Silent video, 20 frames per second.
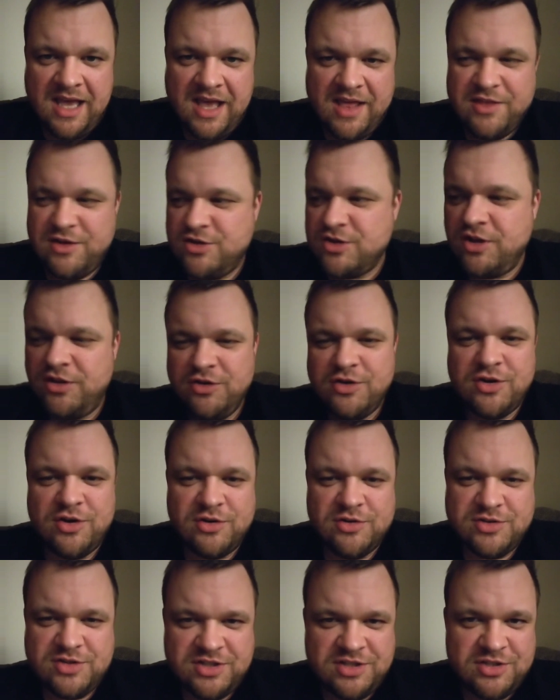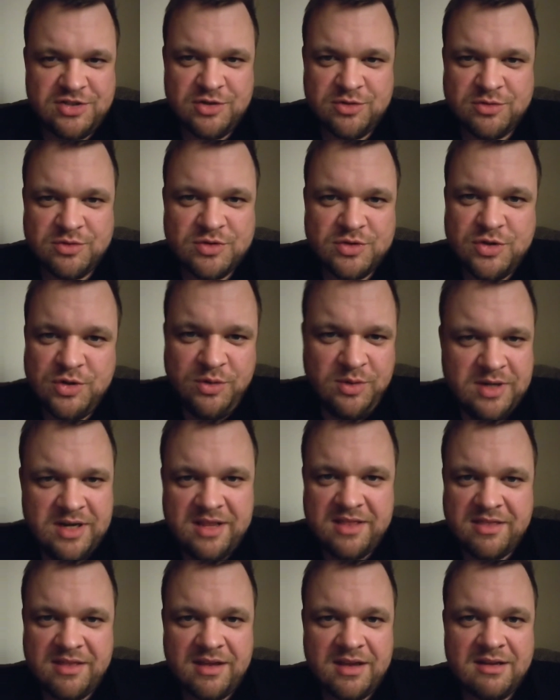and these other currencies don't do
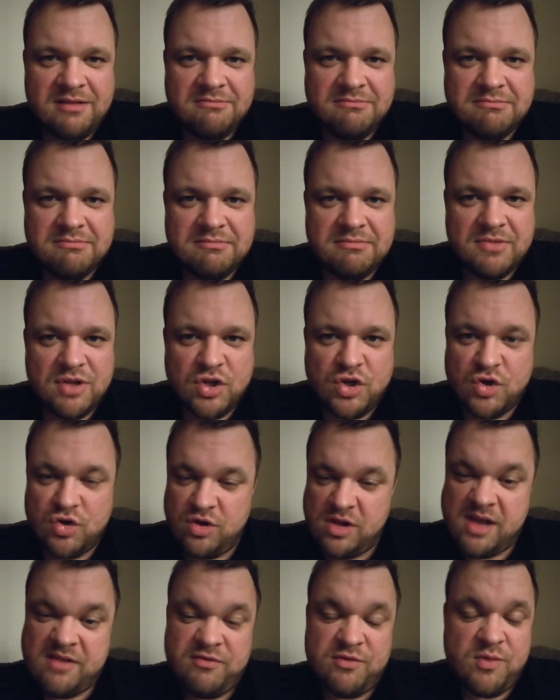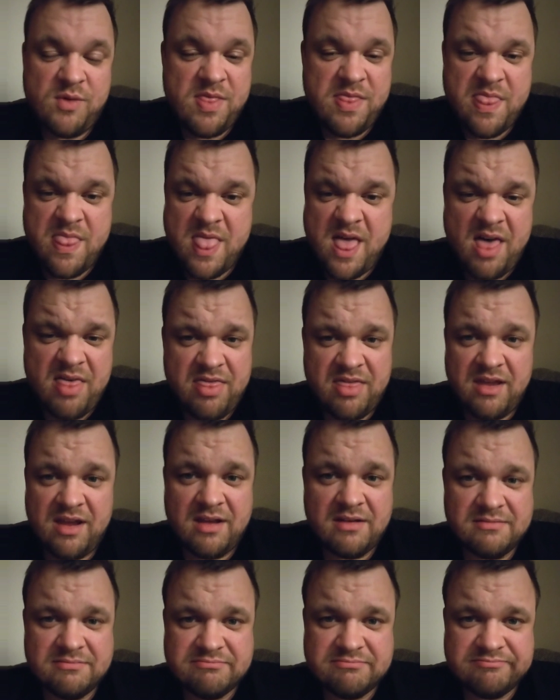anything, you're left with
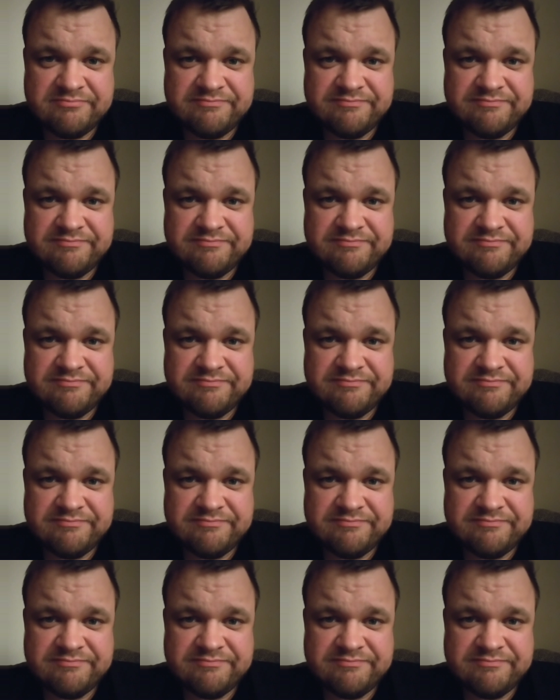nothing.